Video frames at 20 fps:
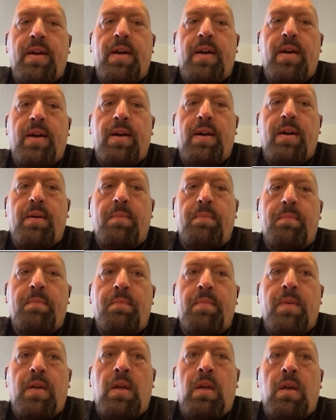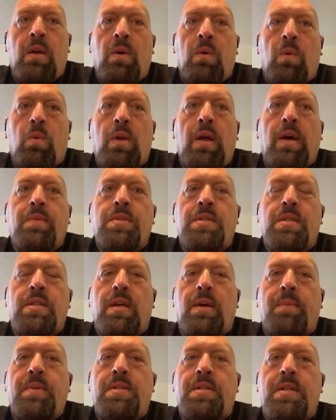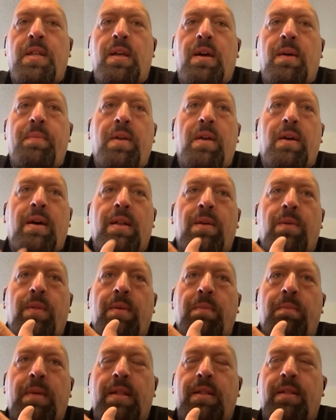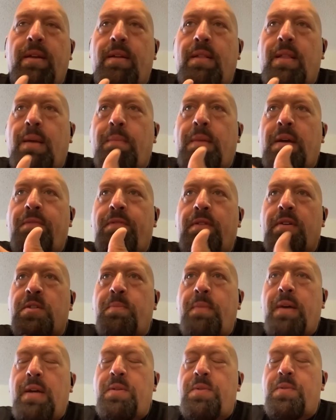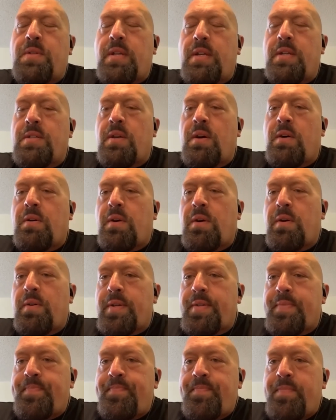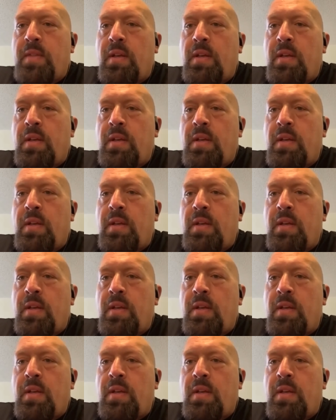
Um, when I was in WCW, I'd only been there like my first match was against Hulk Hogan,